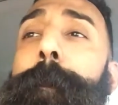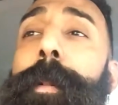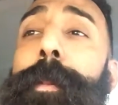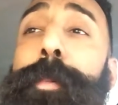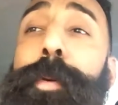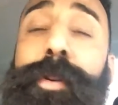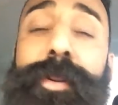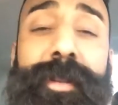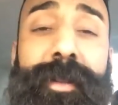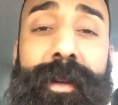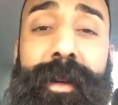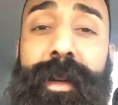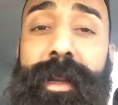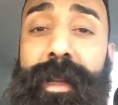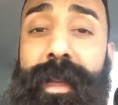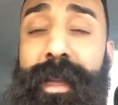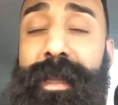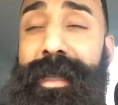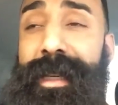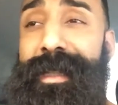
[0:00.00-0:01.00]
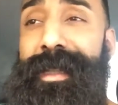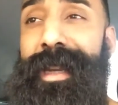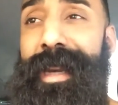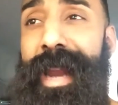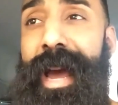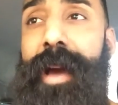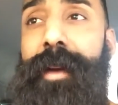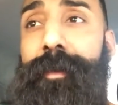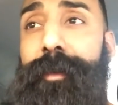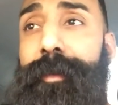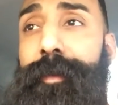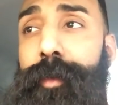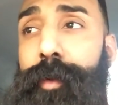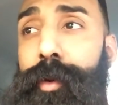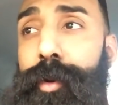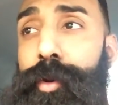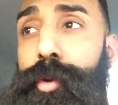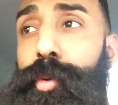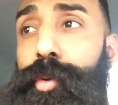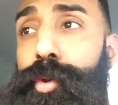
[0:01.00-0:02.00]
Personally, it takes a lot
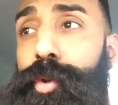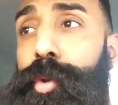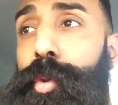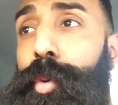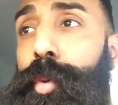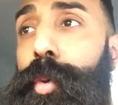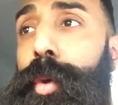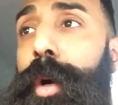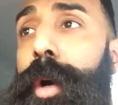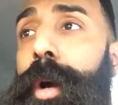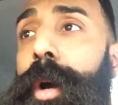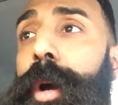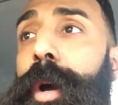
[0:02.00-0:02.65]
for you to